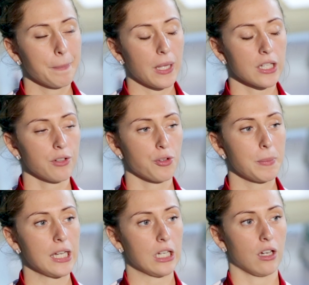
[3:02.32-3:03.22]
I think for
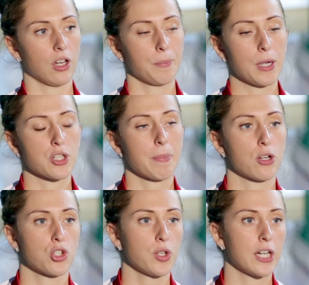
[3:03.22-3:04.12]
me, it was
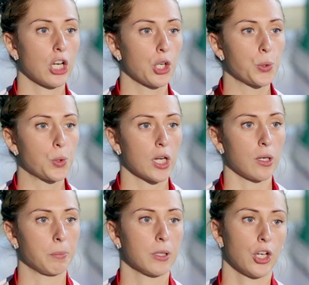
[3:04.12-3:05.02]
about joining a local
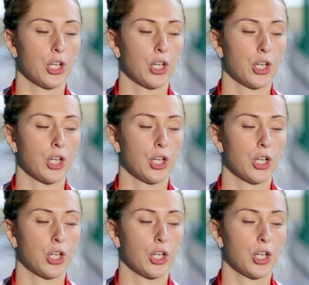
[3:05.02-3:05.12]
club.